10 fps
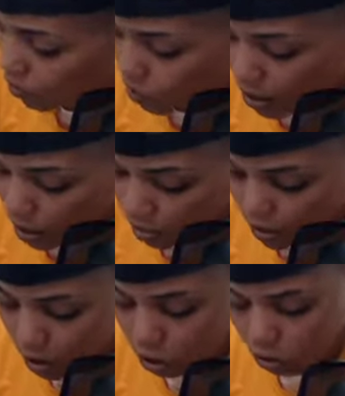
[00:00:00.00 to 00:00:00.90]

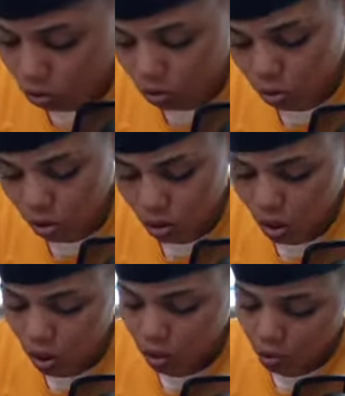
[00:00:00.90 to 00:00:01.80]
abandonment issues.
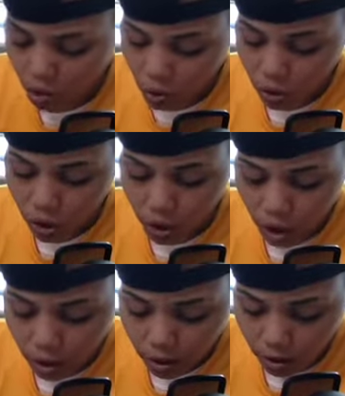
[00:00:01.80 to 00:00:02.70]
So that's why she hung
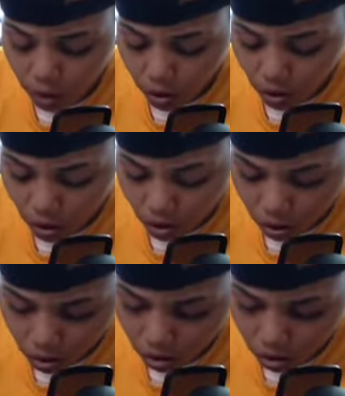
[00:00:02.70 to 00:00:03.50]
in there this long,